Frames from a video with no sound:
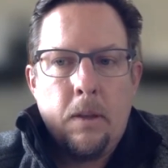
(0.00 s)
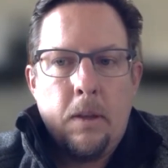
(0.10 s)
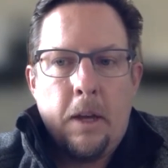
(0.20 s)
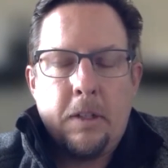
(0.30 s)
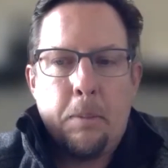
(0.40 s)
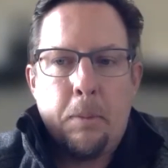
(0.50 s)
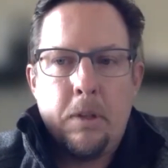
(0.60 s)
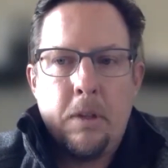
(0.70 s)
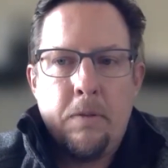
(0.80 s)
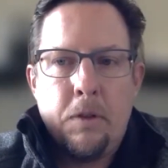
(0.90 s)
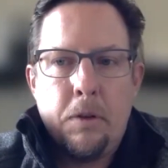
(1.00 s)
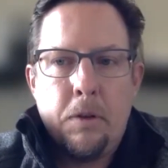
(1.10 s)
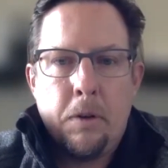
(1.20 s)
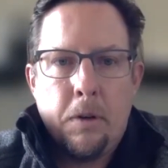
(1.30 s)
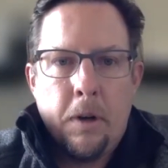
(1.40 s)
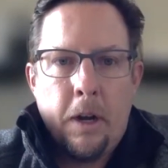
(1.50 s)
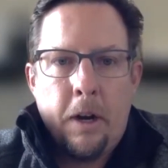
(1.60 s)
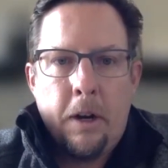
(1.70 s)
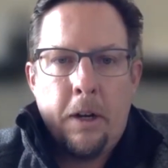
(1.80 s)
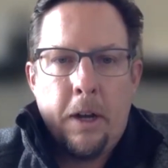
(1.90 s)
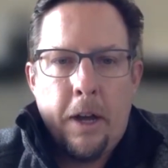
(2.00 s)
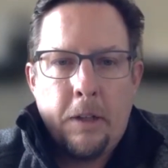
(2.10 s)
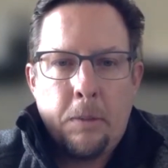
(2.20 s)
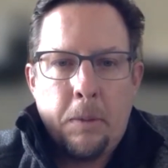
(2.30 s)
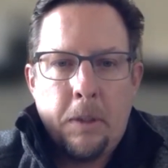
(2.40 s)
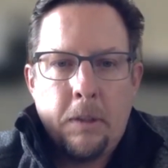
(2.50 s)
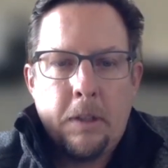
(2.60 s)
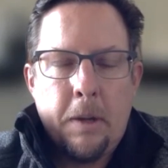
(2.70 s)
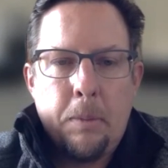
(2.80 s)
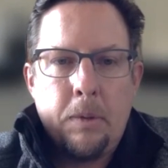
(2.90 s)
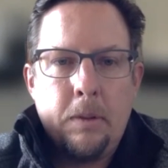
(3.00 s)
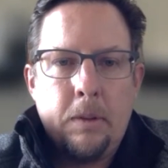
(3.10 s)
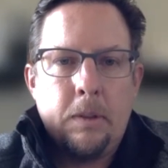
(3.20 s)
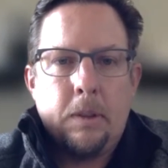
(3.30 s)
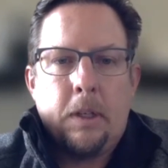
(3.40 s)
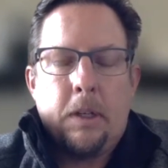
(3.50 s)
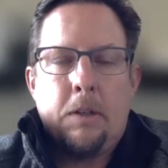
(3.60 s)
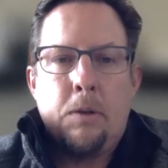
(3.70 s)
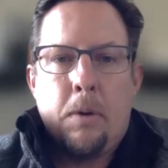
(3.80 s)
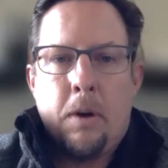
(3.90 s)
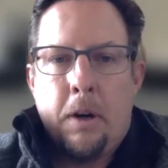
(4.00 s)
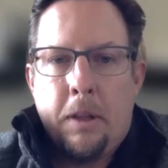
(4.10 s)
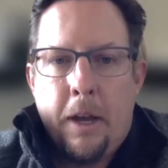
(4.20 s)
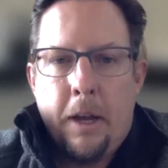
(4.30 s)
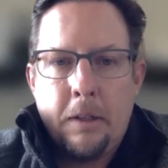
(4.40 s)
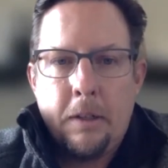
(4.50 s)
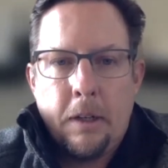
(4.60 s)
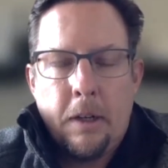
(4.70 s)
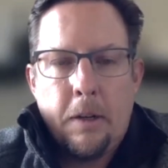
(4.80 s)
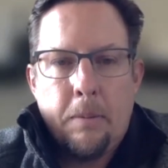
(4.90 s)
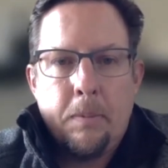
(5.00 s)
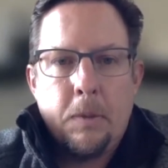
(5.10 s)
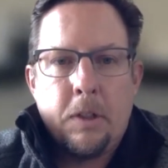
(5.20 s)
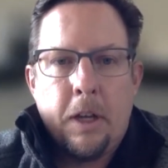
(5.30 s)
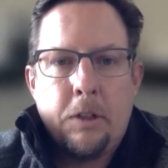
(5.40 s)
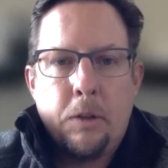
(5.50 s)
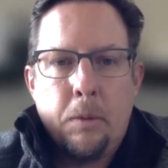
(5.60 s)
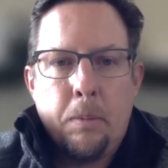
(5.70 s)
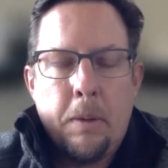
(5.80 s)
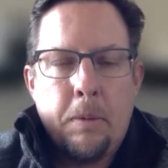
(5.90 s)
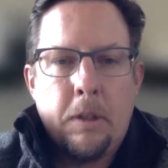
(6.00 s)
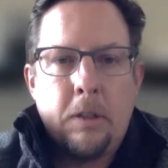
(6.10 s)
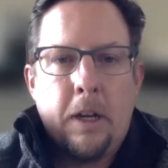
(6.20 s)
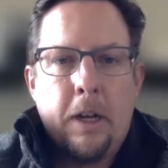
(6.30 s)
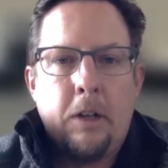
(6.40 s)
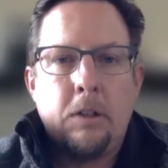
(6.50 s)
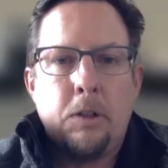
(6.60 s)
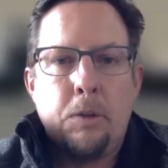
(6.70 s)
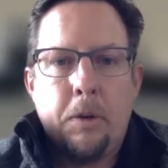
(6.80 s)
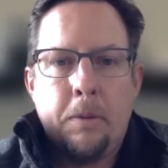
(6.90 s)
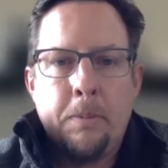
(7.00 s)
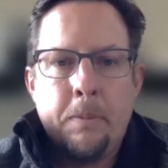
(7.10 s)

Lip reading: Yes, I believe your area has been sampled and you are in that schedule, maybe just a hair sooner.